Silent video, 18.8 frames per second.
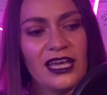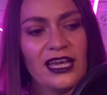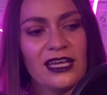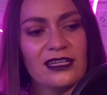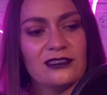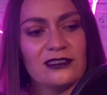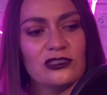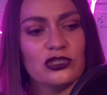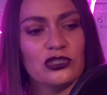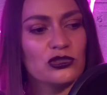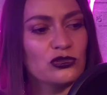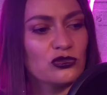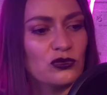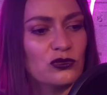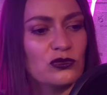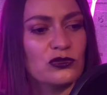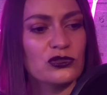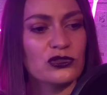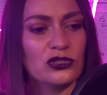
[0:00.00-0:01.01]
And
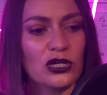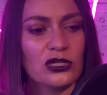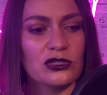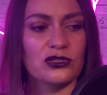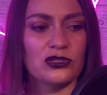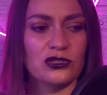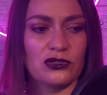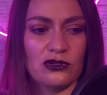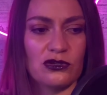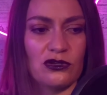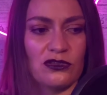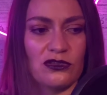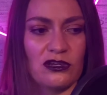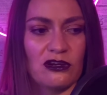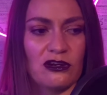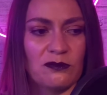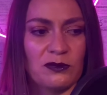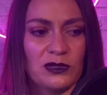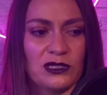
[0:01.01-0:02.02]
Jules talks to her
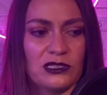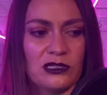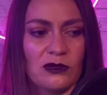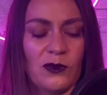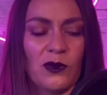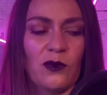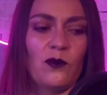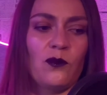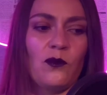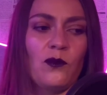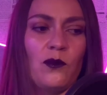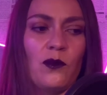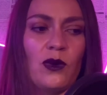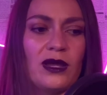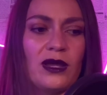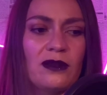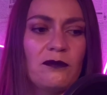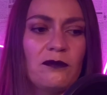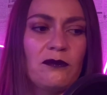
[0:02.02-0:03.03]
therapist about
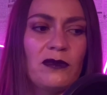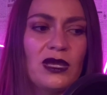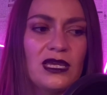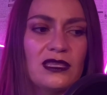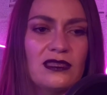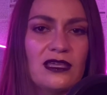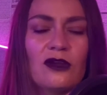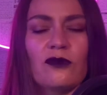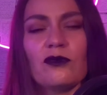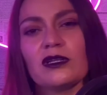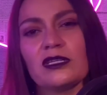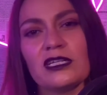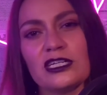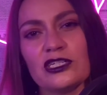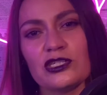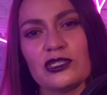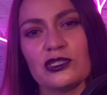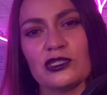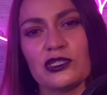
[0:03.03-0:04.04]
what made that
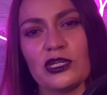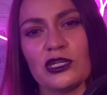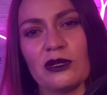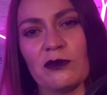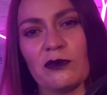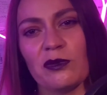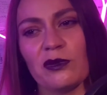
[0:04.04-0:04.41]
relationship,